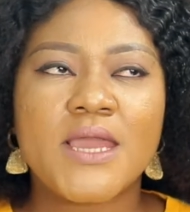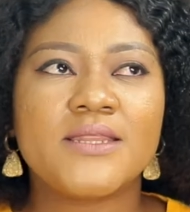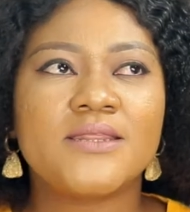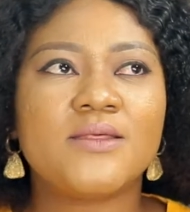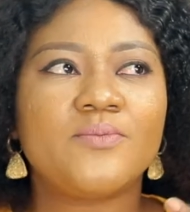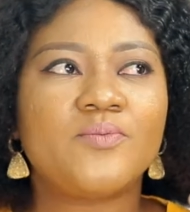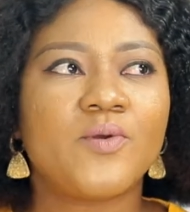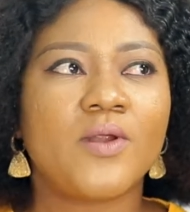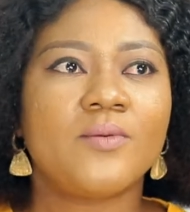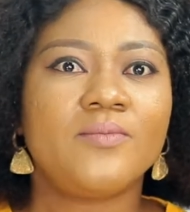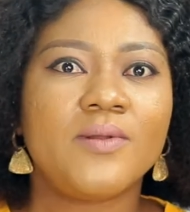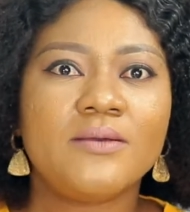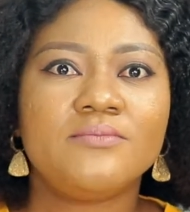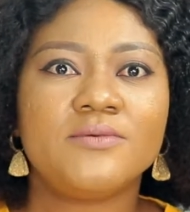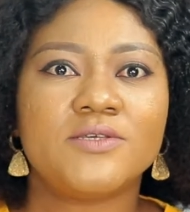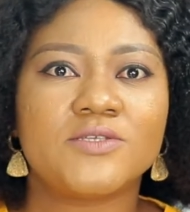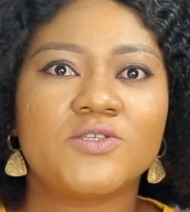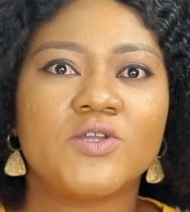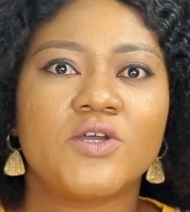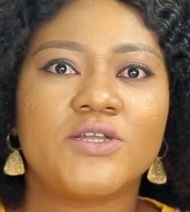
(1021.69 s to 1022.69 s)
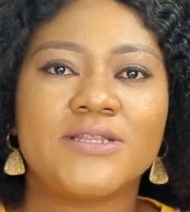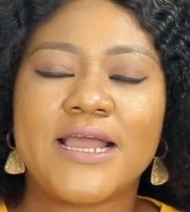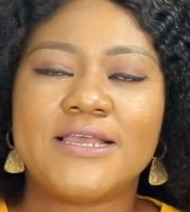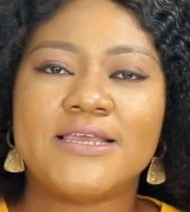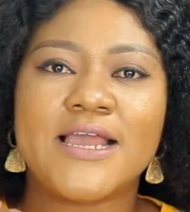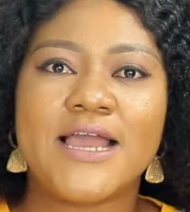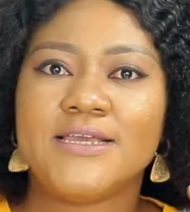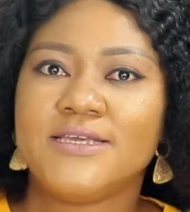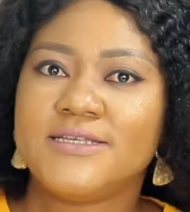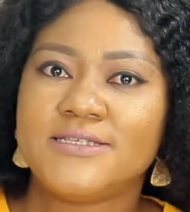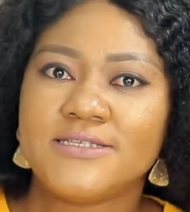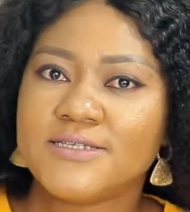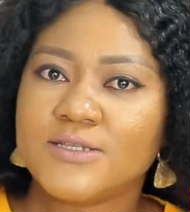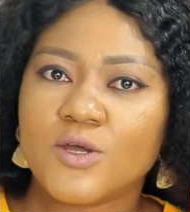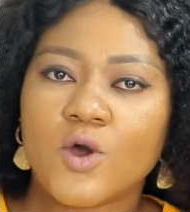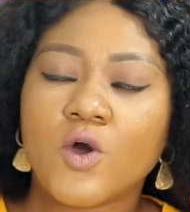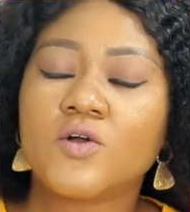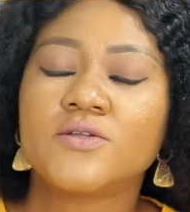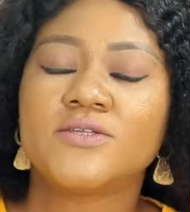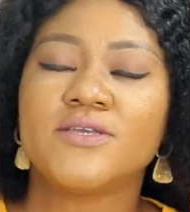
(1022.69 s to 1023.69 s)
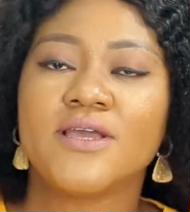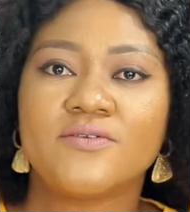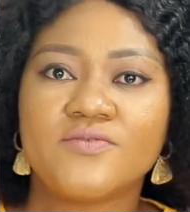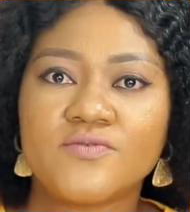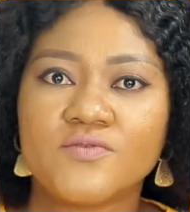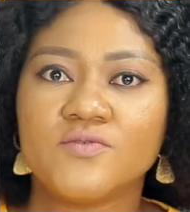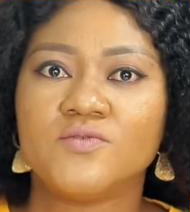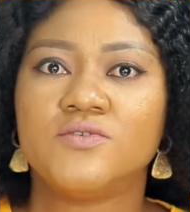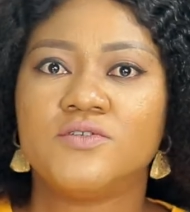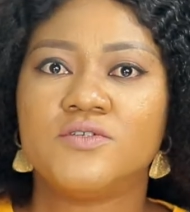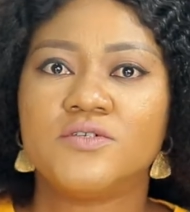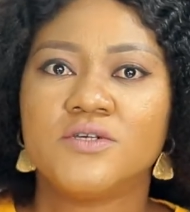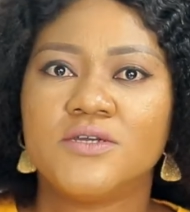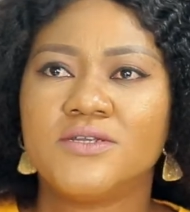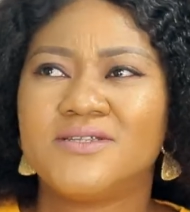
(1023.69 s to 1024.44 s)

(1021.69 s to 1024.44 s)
The problem is not that you're eating all their food.